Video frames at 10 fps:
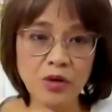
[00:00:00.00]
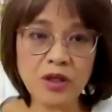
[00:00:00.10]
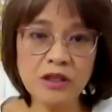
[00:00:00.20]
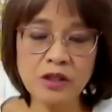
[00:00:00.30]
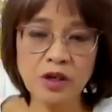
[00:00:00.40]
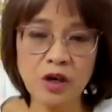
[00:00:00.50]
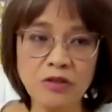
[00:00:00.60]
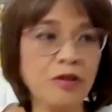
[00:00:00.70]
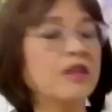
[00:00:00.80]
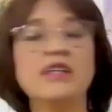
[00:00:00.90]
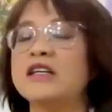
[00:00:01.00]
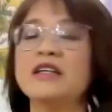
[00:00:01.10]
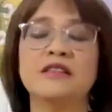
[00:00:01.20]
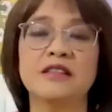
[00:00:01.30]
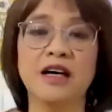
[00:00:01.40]
2 years ago for
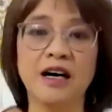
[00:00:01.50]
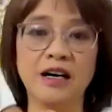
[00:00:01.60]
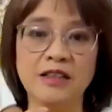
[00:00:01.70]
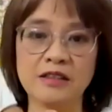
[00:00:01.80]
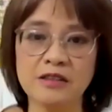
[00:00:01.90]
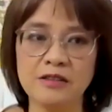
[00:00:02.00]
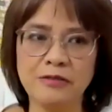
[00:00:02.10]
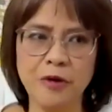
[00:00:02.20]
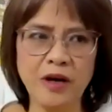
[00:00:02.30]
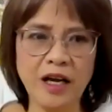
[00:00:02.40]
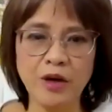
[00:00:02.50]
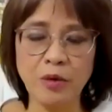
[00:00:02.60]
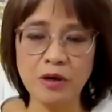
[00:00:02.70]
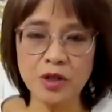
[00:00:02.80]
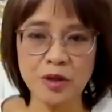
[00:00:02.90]
the third
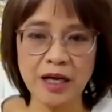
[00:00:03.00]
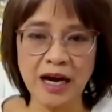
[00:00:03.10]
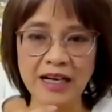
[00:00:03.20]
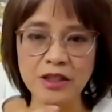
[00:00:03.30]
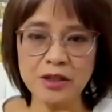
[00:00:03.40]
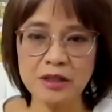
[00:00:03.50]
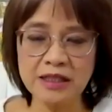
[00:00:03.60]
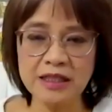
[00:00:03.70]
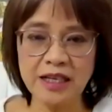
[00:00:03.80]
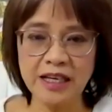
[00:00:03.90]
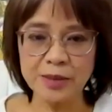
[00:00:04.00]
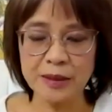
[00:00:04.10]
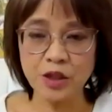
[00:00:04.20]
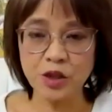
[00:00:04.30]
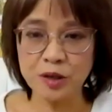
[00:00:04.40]
anniversary, I actually did a
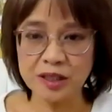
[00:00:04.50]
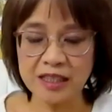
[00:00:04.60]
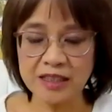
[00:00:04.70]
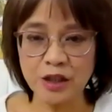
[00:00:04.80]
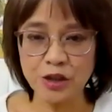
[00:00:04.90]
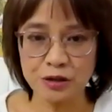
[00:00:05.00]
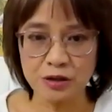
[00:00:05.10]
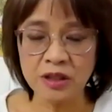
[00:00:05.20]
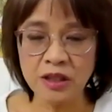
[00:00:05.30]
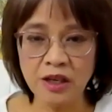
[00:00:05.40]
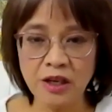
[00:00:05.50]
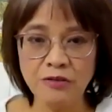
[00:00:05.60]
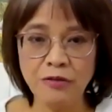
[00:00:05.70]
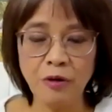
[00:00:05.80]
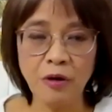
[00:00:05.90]
special presentation
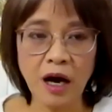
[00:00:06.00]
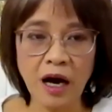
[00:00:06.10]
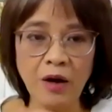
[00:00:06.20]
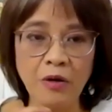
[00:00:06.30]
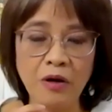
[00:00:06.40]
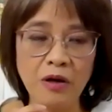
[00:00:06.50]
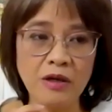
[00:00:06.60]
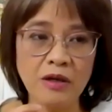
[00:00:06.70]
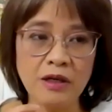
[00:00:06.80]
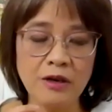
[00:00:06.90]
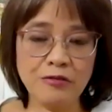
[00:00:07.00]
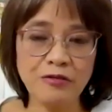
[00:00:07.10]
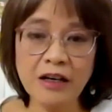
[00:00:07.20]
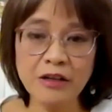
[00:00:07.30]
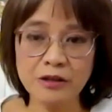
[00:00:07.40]
for our
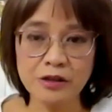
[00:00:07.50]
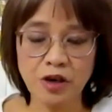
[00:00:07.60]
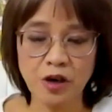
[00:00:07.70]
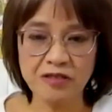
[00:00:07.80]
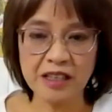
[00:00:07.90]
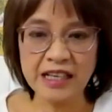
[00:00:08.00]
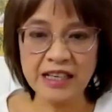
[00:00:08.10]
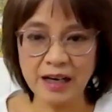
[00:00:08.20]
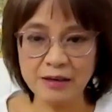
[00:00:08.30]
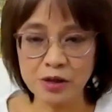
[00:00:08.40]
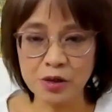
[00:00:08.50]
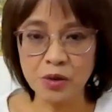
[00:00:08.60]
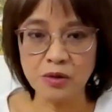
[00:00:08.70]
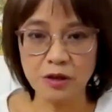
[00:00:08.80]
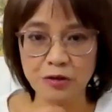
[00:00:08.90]
founders of the Ningnan
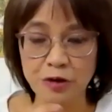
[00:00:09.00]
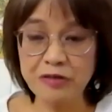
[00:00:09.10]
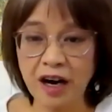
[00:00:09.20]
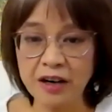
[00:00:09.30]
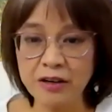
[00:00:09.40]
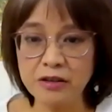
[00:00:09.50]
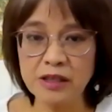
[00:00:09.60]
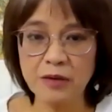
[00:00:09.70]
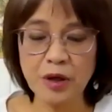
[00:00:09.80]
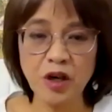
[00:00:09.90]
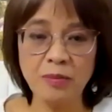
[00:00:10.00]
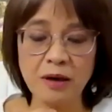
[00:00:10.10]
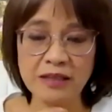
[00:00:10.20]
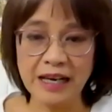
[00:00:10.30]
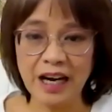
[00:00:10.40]
School, the three founders. We talk
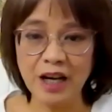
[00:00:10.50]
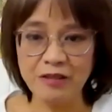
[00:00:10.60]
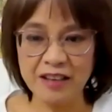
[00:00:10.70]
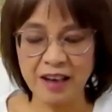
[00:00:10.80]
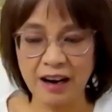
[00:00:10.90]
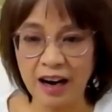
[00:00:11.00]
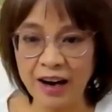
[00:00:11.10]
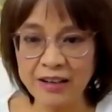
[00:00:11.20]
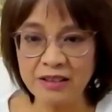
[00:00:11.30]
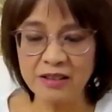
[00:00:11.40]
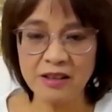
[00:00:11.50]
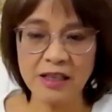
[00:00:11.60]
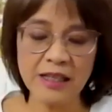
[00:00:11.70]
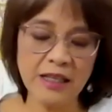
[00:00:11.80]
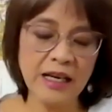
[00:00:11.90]
about their life and their art,
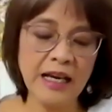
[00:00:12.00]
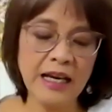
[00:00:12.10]
right?